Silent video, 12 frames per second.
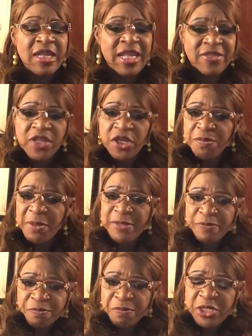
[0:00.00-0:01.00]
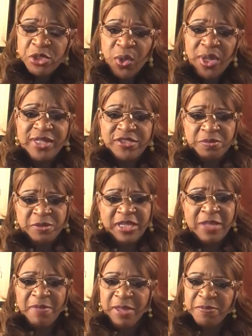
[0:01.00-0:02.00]
And they may be your husband.
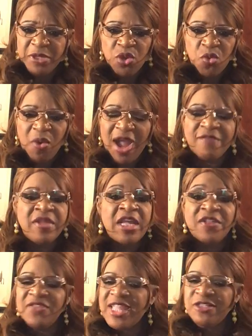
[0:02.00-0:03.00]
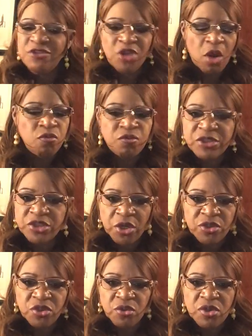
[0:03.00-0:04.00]
They may be your wife. They don't
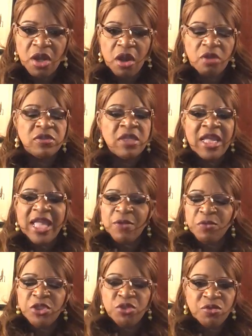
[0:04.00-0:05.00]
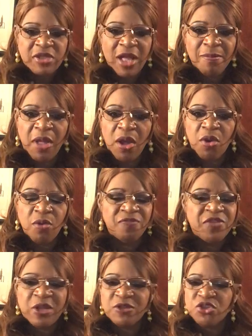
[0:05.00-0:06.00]
return your call. And when you come home,
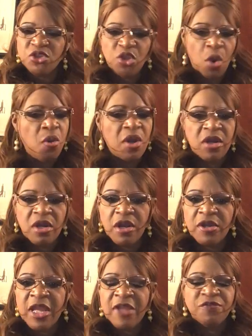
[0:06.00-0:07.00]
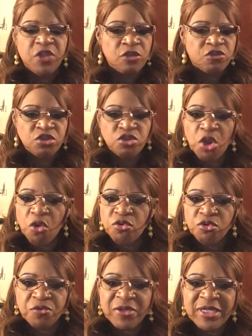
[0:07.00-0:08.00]
there's no hug. There's no
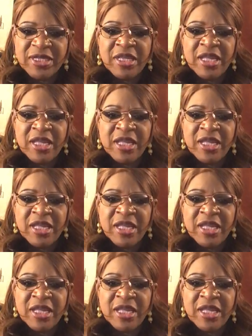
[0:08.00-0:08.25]
greeting.